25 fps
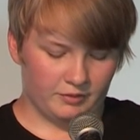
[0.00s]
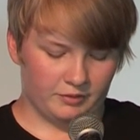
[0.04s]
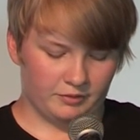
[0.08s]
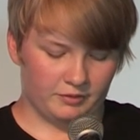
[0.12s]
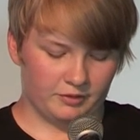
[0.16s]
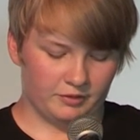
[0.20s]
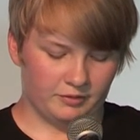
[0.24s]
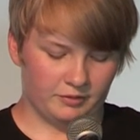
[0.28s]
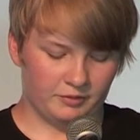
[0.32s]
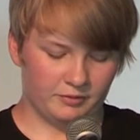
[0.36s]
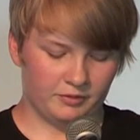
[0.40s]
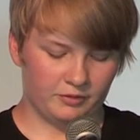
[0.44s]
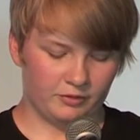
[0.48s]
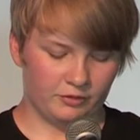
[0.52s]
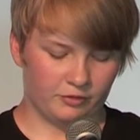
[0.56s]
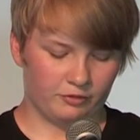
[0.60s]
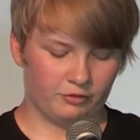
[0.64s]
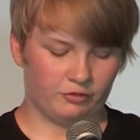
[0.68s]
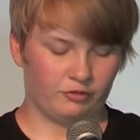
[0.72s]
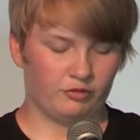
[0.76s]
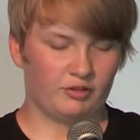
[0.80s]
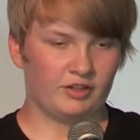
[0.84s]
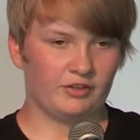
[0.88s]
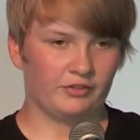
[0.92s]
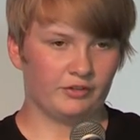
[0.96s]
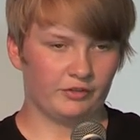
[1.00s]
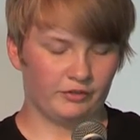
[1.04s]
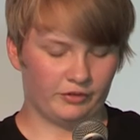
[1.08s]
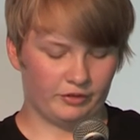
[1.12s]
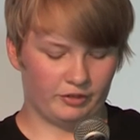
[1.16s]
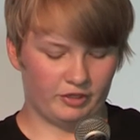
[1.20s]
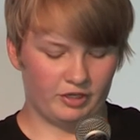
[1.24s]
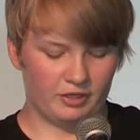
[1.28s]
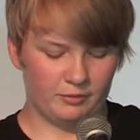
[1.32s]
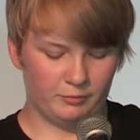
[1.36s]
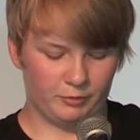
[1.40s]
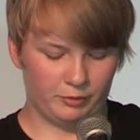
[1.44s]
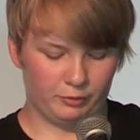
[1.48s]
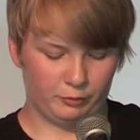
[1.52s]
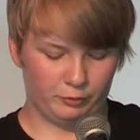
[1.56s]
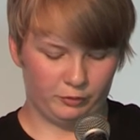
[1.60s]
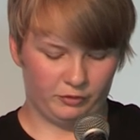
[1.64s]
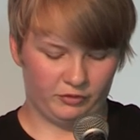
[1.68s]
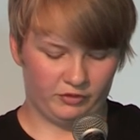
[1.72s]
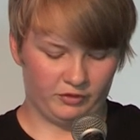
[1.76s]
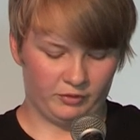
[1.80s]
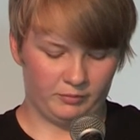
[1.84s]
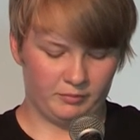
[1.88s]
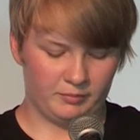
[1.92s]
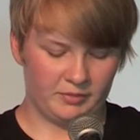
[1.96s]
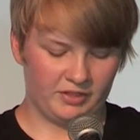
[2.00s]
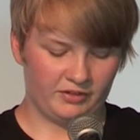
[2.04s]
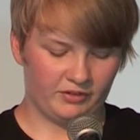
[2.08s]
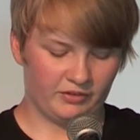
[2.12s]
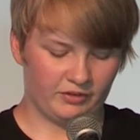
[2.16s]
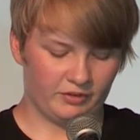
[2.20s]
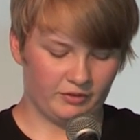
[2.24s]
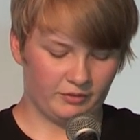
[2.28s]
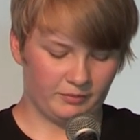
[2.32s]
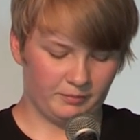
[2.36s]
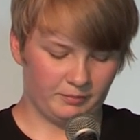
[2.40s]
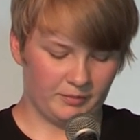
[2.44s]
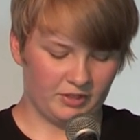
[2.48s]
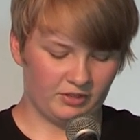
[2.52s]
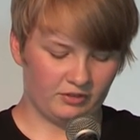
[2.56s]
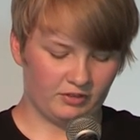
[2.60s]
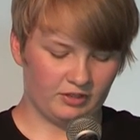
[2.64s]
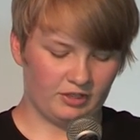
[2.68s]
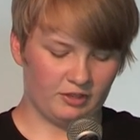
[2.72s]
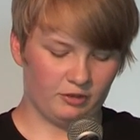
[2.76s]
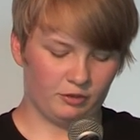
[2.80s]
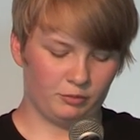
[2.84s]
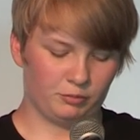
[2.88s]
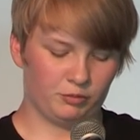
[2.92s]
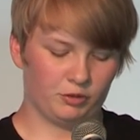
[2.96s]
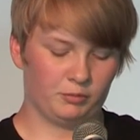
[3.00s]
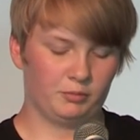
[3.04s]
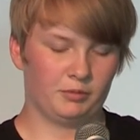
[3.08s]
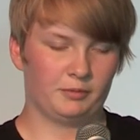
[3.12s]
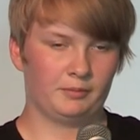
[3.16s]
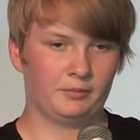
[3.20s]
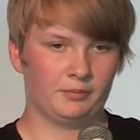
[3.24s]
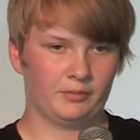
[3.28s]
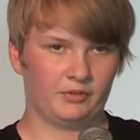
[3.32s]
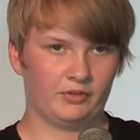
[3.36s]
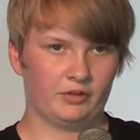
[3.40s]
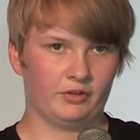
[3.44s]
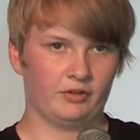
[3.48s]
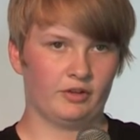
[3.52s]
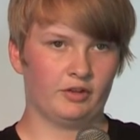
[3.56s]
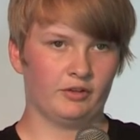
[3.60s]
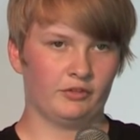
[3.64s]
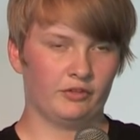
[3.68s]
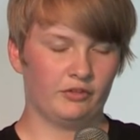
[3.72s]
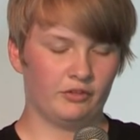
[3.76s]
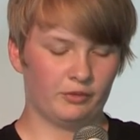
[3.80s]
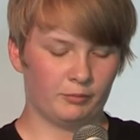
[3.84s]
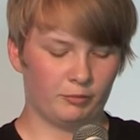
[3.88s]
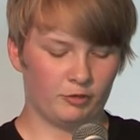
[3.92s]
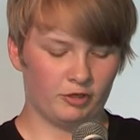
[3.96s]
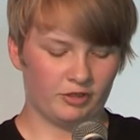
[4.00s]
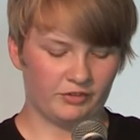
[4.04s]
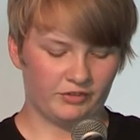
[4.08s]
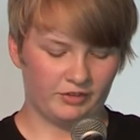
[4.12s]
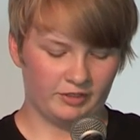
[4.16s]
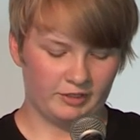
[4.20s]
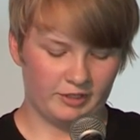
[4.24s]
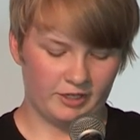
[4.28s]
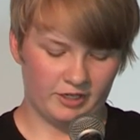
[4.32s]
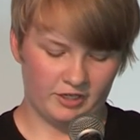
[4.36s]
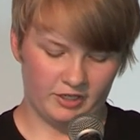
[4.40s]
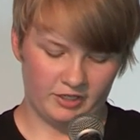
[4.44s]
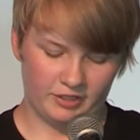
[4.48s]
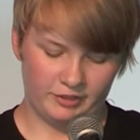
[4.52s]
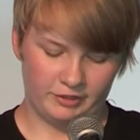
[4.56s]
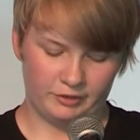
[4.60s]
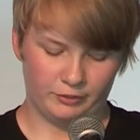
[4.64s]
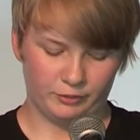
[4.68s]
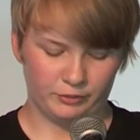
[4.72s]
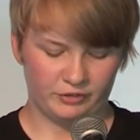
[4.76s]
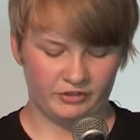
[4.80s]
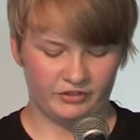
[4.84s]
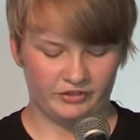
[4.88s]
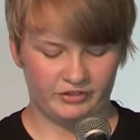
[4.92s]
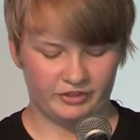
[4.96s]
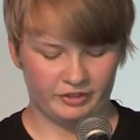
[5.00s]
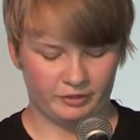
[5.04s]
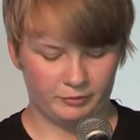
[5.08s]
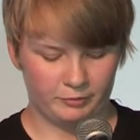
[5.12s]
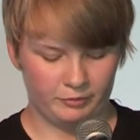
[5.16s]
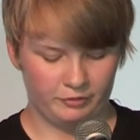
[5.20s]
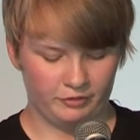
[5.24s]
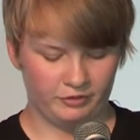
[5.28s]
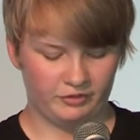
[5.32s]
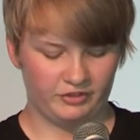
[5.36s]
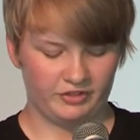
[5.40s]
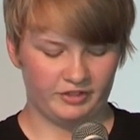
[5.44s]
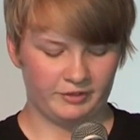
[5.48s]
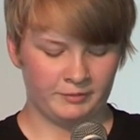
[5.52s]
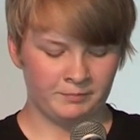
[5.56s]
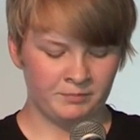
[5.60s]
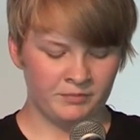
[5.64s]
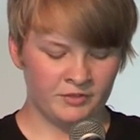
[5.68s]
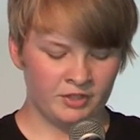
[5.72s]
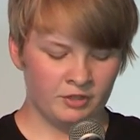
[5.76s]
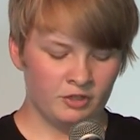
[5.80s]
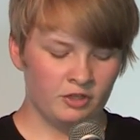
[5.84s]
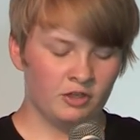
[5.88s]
the stresses that come with autism, means that mental health problems are unsurprisingly high in the autistic community.